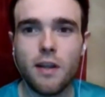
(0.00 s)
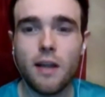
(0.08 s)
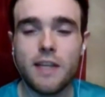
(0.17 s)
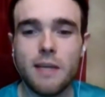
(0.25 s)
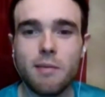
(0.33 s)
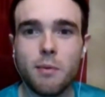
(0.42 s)
a
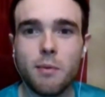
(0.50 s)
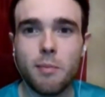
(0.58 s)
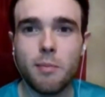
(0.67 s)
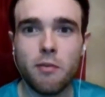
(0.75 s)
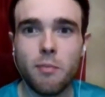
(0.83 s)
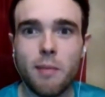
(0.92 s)
team that will
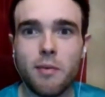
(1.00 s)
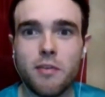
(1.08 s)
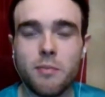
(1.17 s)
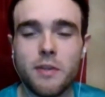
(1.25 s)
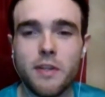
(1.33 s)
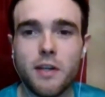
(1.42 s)
be remembered
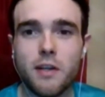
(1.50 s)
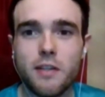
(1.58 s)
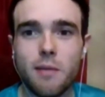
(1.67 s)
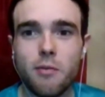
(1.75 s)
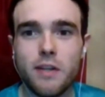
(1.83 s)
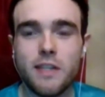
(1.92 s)
as one of the
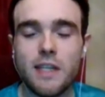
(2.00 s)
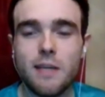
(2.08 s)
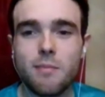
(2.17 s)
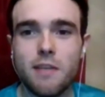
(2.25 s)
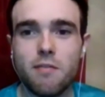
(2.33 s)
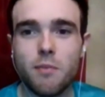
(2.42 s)
all-time great
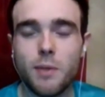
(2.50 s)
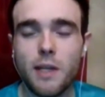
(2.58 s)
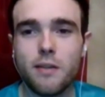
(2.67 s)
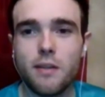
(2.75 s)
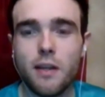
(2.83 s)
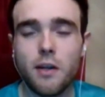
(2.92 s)
teams, even
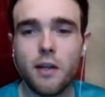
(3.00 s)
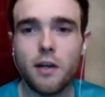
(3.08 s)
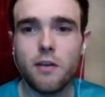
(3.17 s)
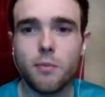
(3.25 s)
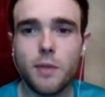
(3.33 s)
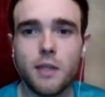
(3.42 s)
without an All
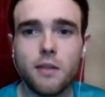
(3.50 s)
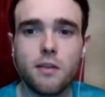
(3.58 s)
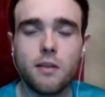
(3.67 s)
Ireland win.